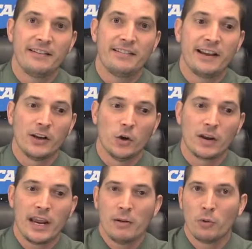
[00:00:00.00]
single
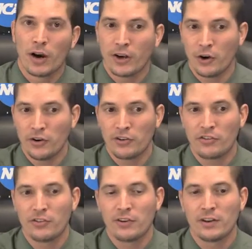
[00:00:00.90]
game
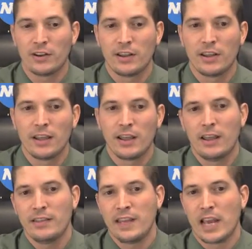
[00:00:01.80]
records.
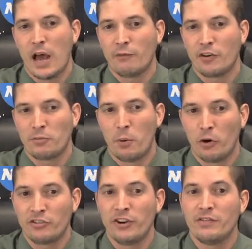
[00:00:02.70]
The conference
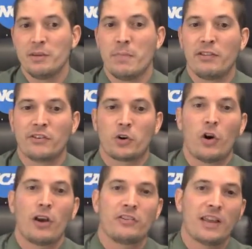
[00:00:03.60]
portion of the men's
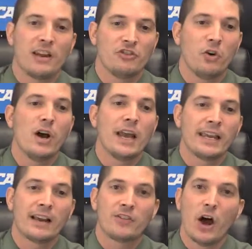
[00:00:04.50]
lacrosse schedule
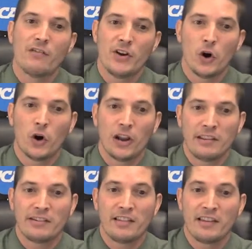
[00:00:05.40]
kicks off in
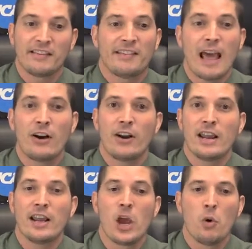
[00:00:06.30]
earnest this
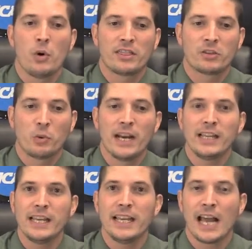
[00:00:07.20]
Saturday with 3
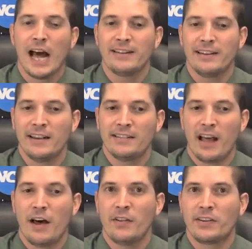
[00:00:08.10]
league contests
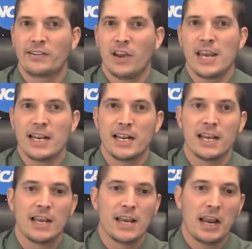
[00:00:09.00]
on the slate,
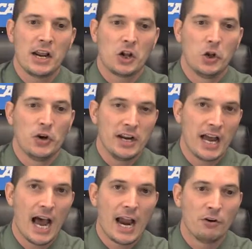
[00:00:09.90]
including
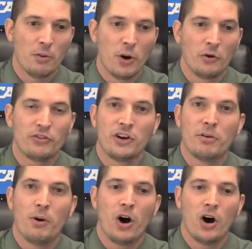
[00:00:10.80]
Hiram hosting
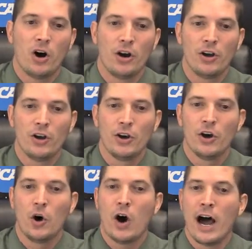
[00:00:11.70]
DePaul,
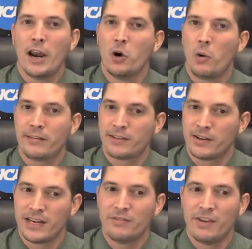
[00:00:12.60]
Ohio
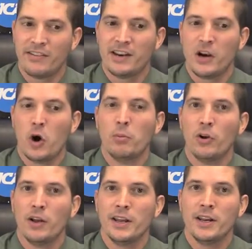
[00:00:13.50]
Wesleyan visiting
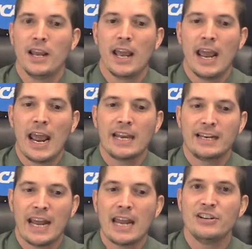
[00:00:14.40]
Oberlin, and
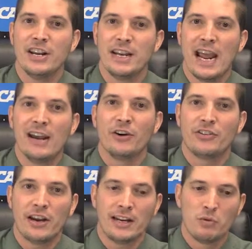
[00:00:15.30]
Kenyon
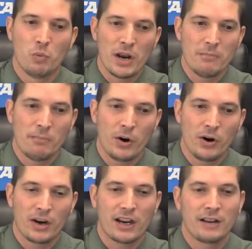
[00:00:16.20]
entertaining
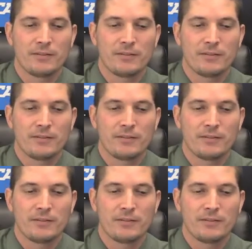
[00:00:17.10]
Wittenberg.